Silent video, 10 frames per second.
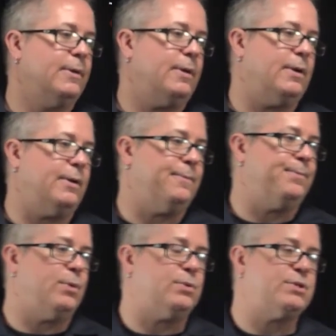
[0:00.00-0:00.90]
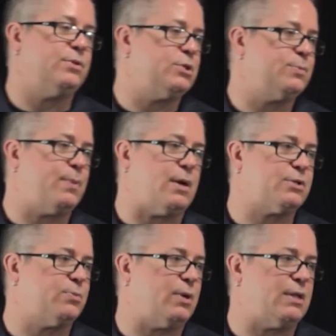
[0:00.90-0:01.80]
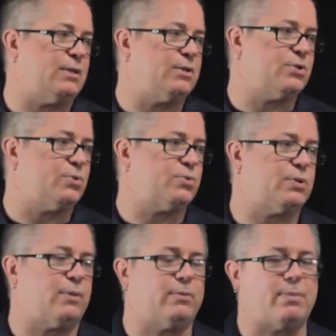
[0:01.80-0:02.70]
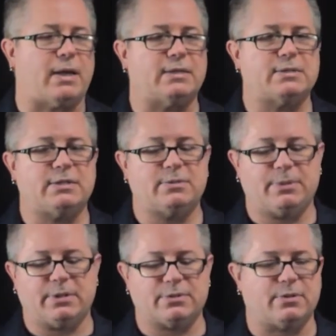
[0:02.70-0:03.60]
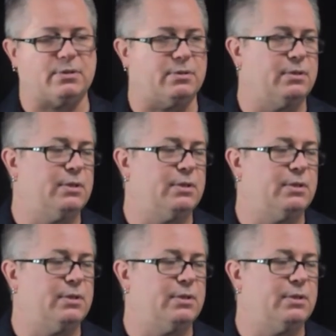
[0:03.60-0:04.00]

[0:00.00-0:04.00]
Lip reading: There were still these possible ethnic, social, economic biases because of the